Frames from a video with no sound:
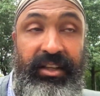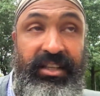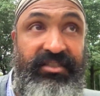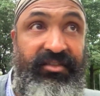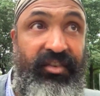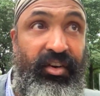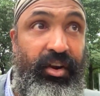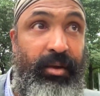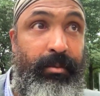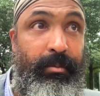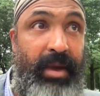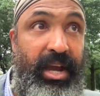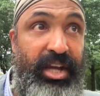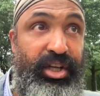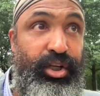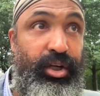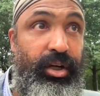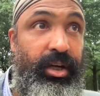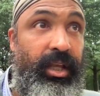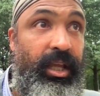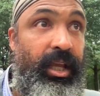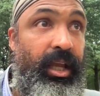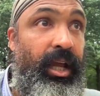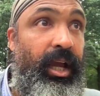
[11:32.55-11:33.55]
It's very
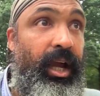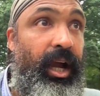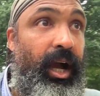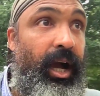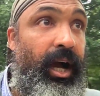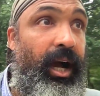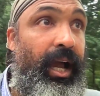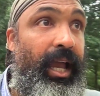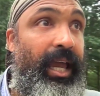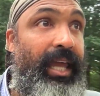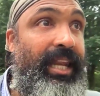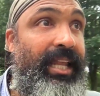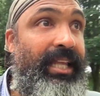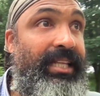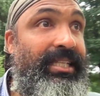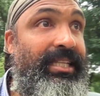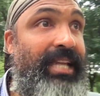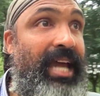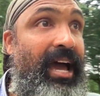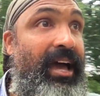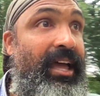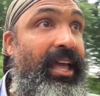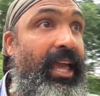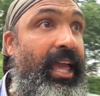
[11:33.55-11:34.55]
measured, and
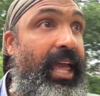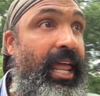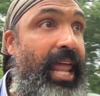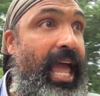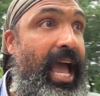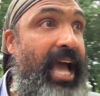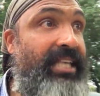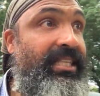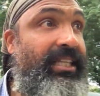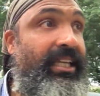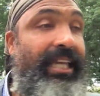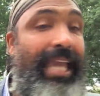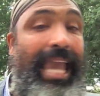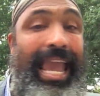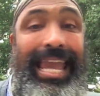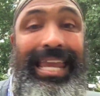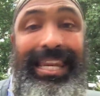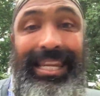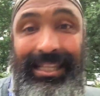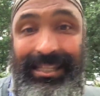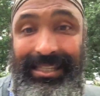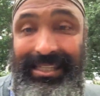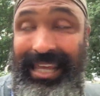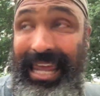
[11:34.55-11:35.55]
it has a
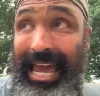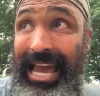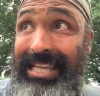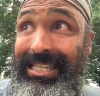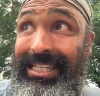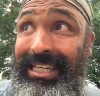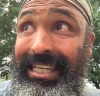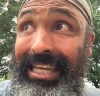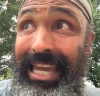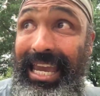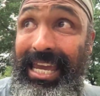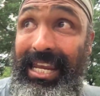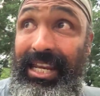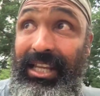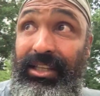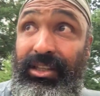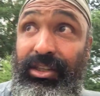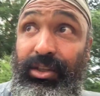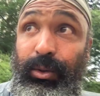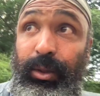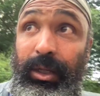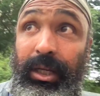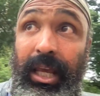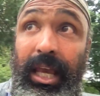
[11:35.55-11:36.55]
cadence. It has a cadence
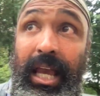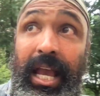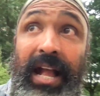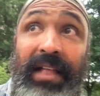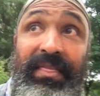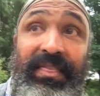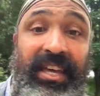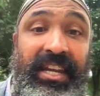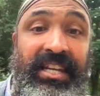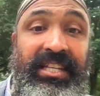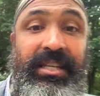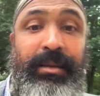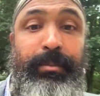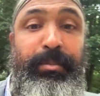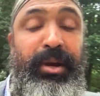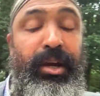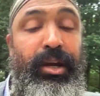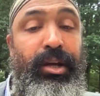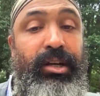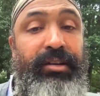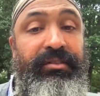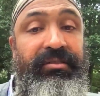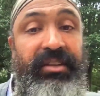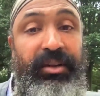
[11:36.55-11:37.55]
to it that is
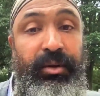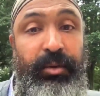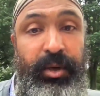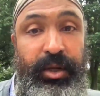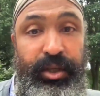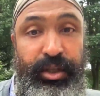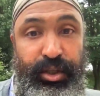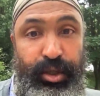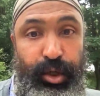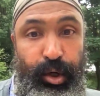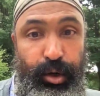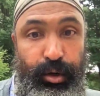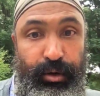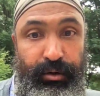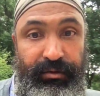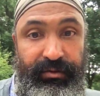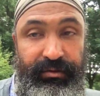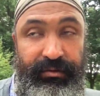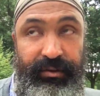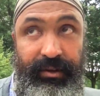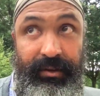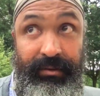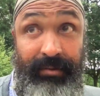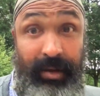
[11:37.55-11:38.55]
comparatively reserved.